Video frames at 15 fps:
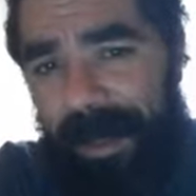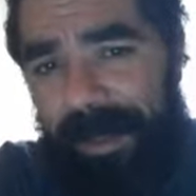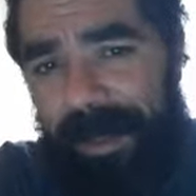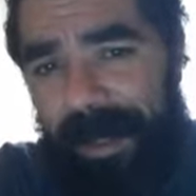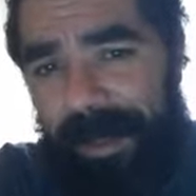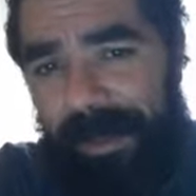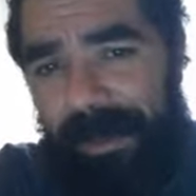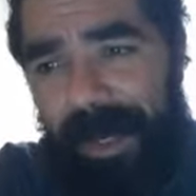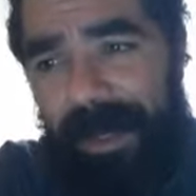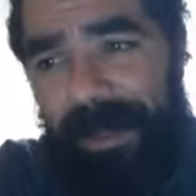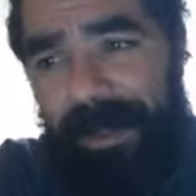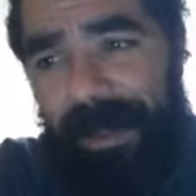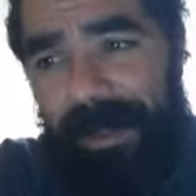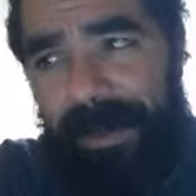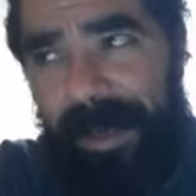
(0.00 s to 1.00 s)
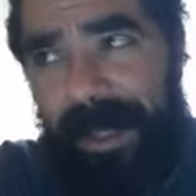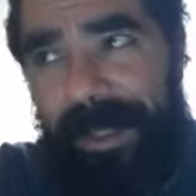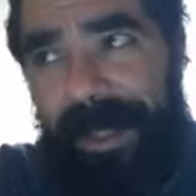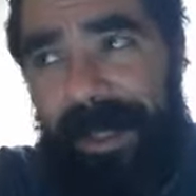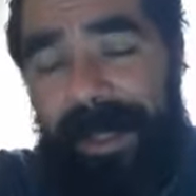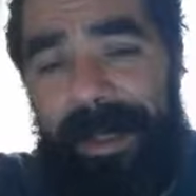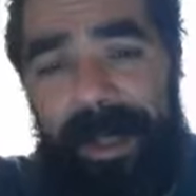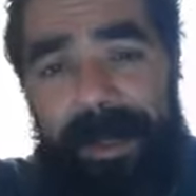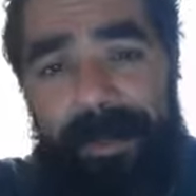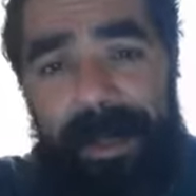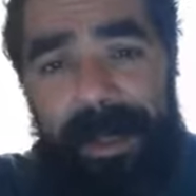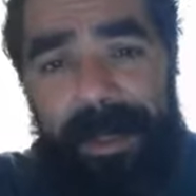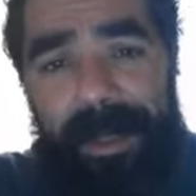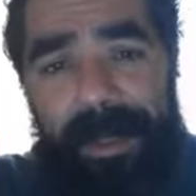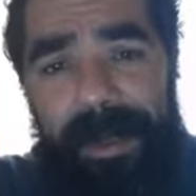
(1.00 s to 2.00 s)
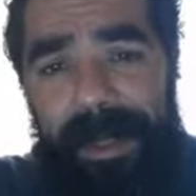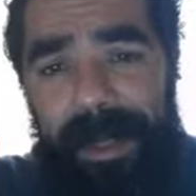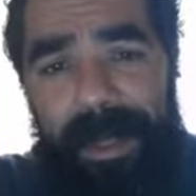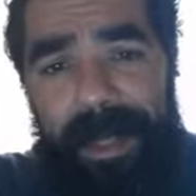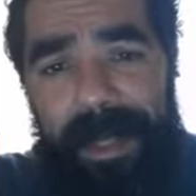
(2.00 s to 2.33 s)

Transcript: I was like, the writing's on the wall. I said that like a month ago.